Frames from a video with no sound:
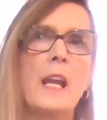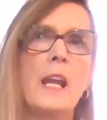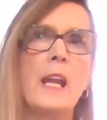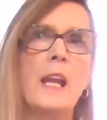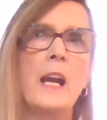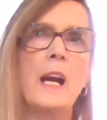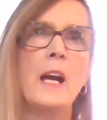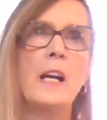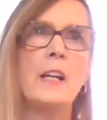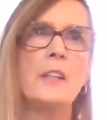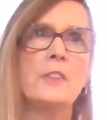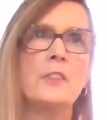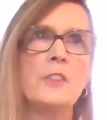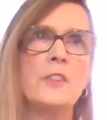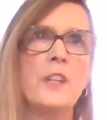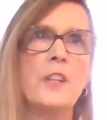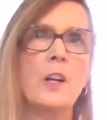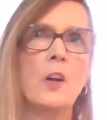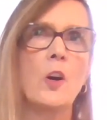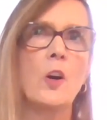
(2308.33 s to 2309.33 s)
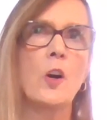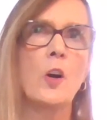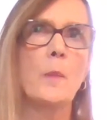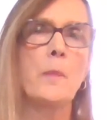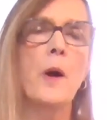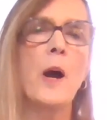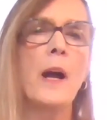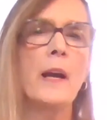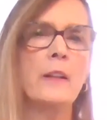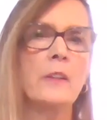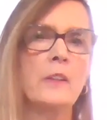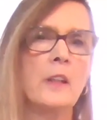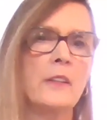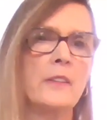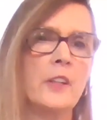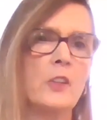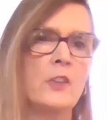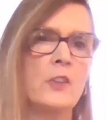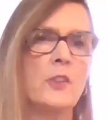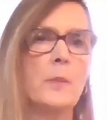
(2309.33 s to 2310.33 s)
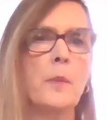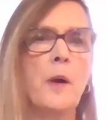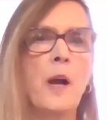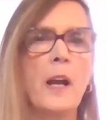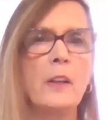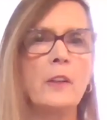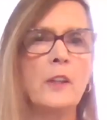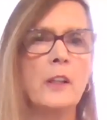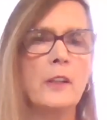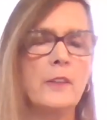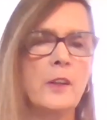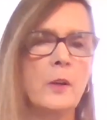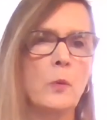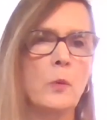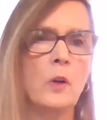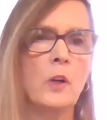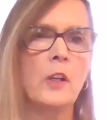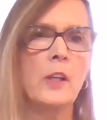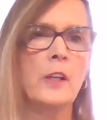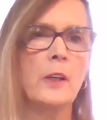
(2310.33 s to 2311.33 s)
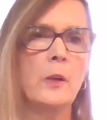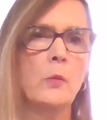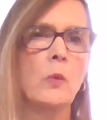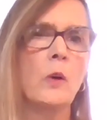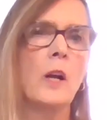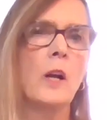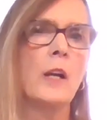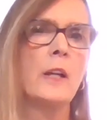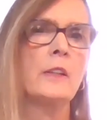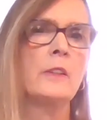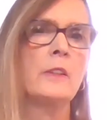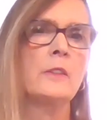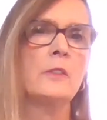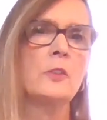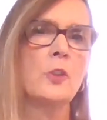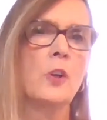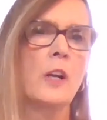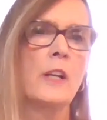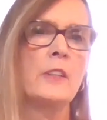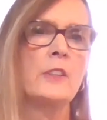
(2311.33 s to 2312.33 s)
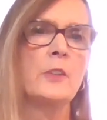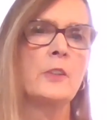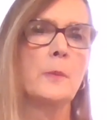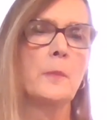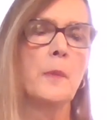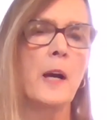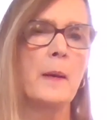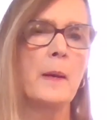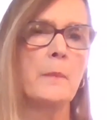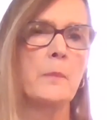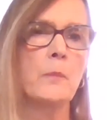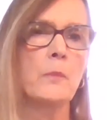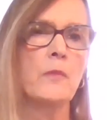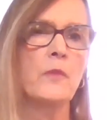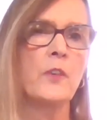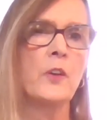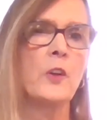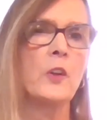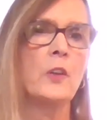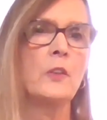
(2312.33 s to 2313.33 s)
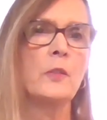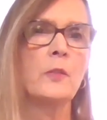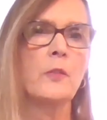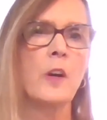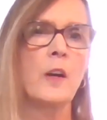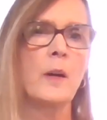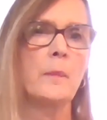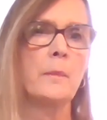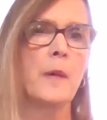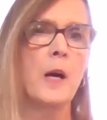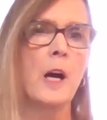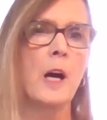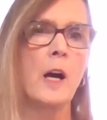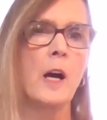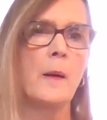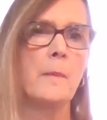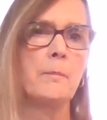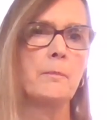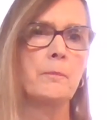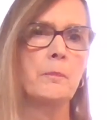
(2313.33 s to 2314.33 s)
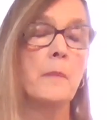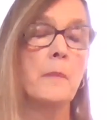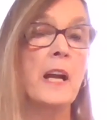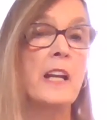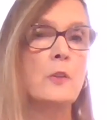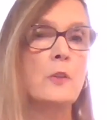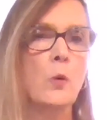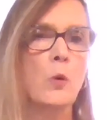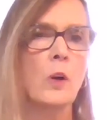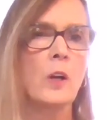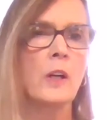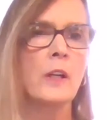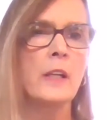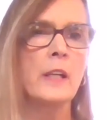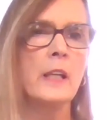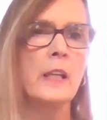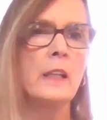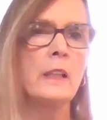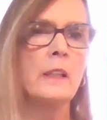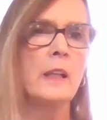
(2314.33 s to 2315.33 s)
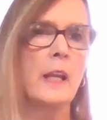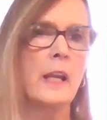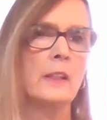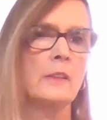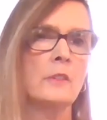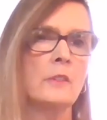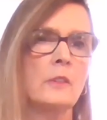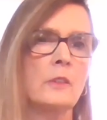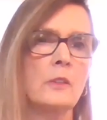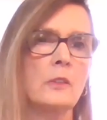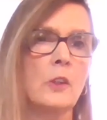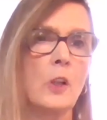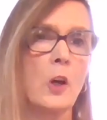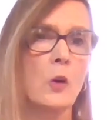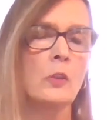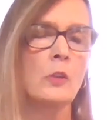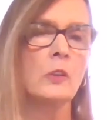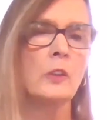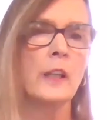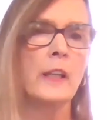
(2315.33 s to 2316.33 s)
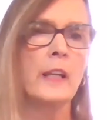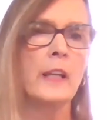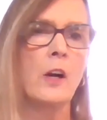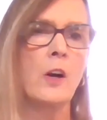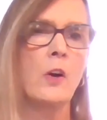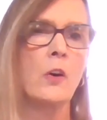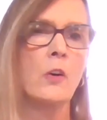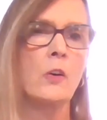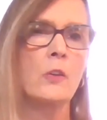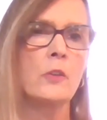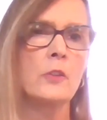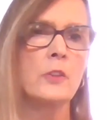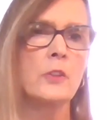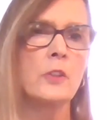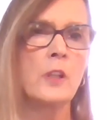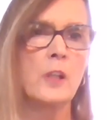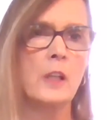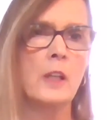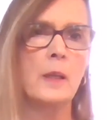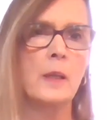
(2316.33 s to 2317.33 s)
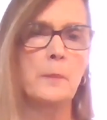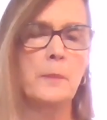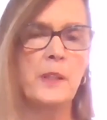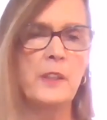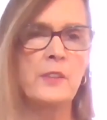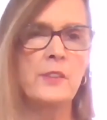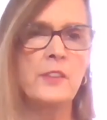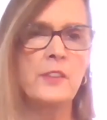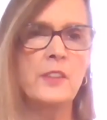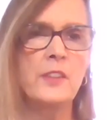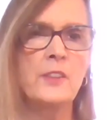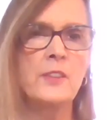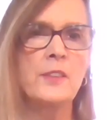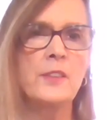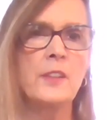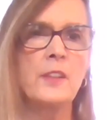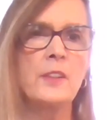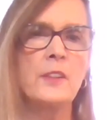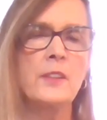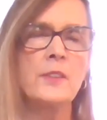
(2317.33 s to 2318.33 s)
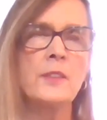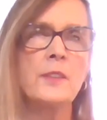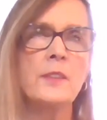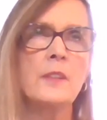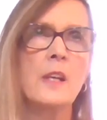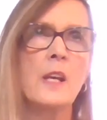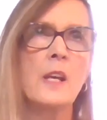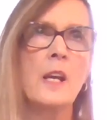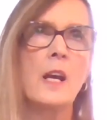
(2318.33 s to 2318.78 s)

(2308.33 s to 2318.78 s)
and there's a pilot that we're going to run trying to buy food from minority and locally owned businesses.